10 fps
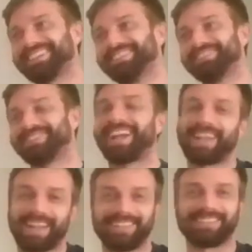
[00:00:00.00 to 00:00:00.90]
You should be
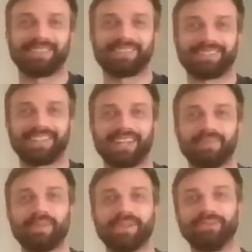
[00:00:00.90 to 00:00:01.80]
in front of the
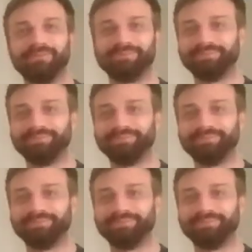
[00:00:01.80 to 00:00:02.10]
camera with your shirt